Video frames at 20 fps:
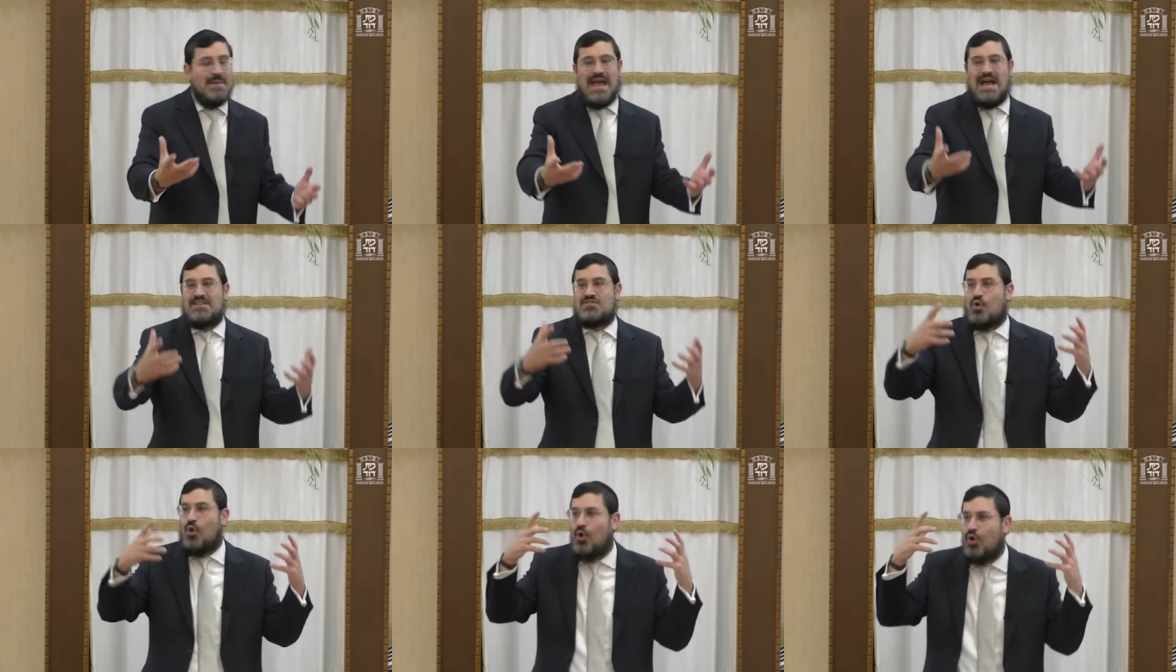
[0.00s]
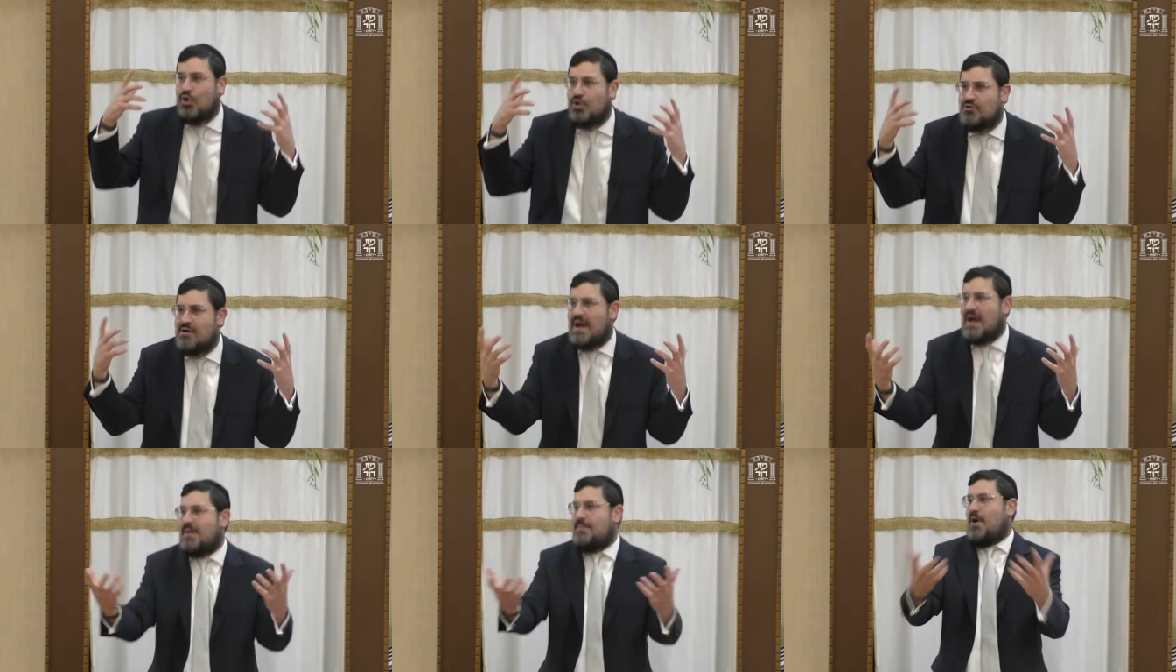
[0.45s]
He has all
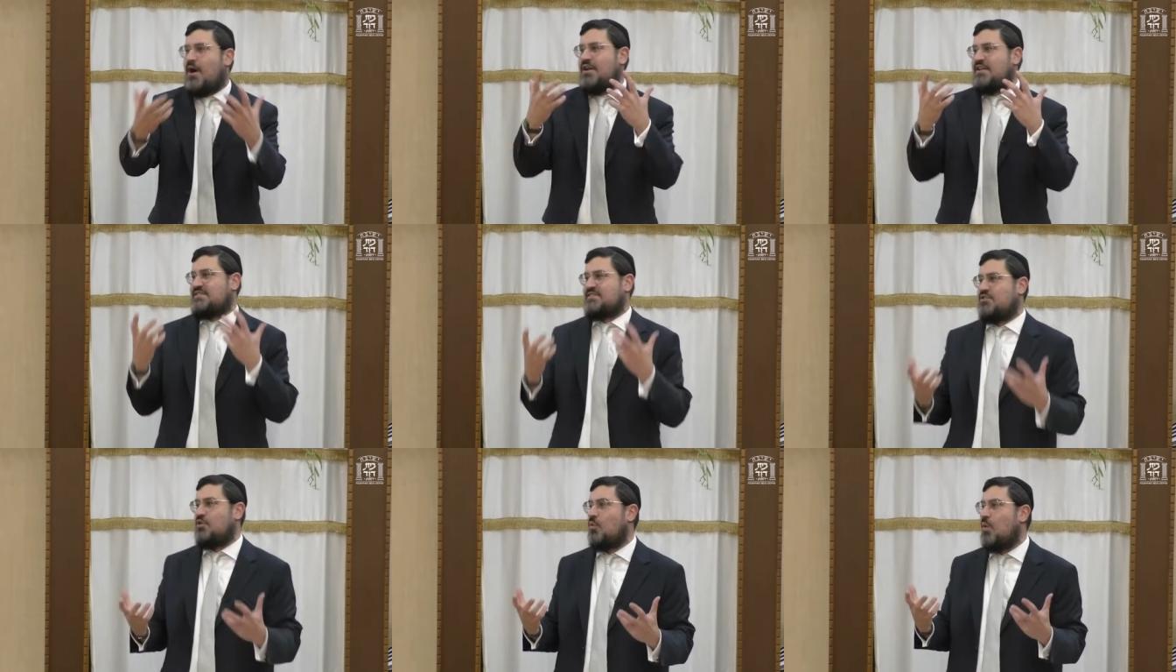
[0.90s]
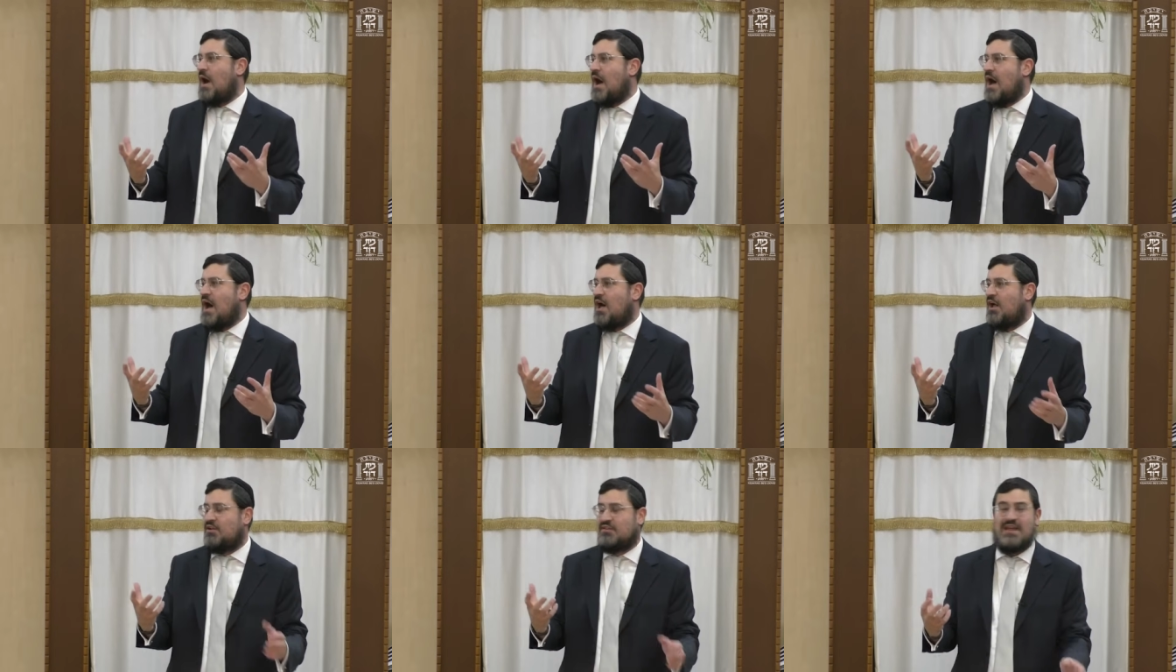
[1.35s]
the Rahmanas in the
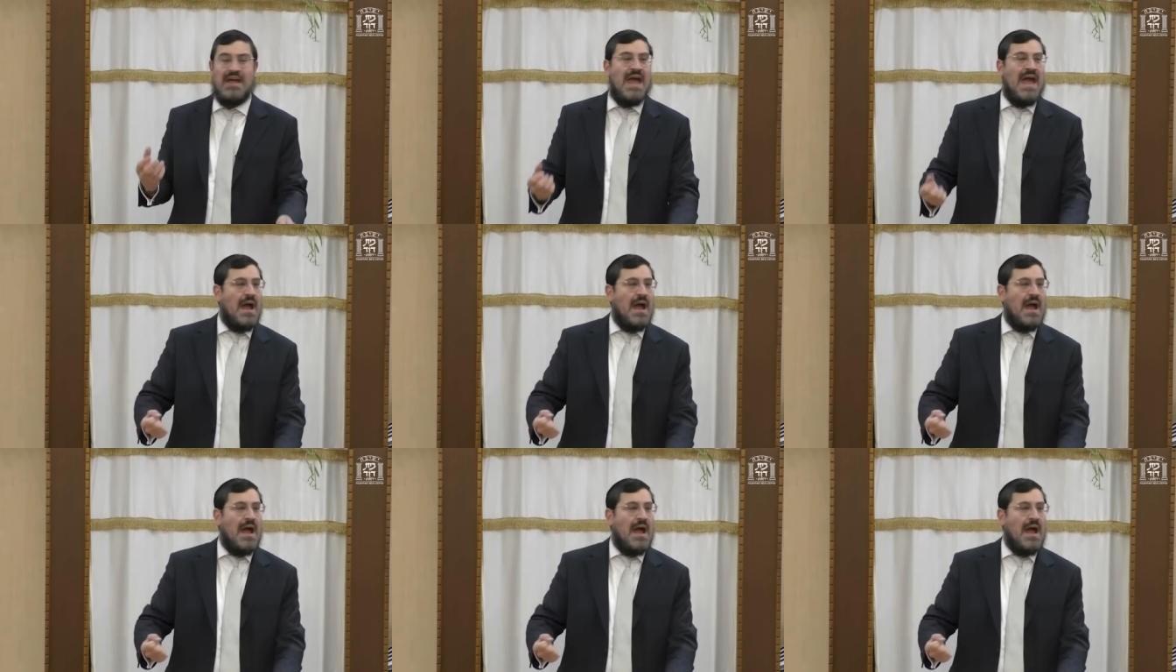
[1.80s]
world.